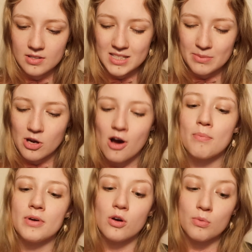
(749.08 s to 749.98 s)
some
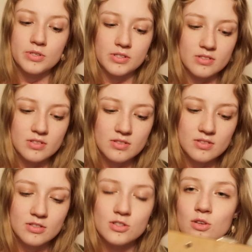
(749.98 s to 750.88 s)
carpet options,
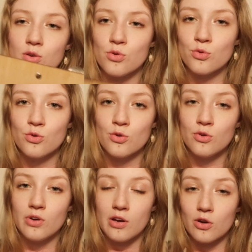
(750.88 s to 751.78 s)
so
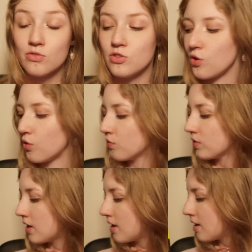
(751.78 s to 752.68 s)
I got a few.
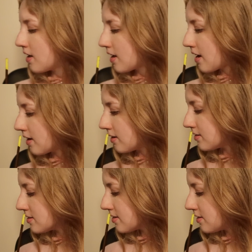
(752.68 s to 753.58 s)

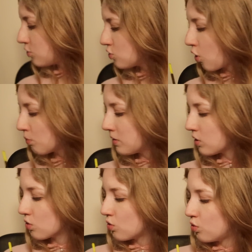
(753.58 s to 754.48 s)
And you told me
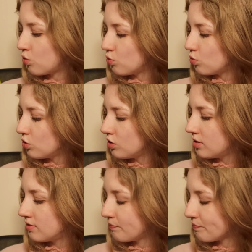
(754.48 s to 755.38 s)
cool
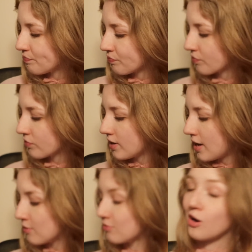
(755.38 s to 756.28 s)

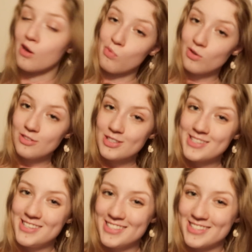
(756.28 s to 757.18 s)
and vibrant,
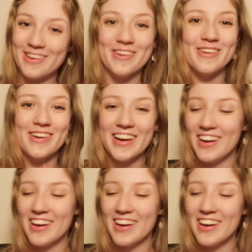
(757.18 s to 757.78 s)
so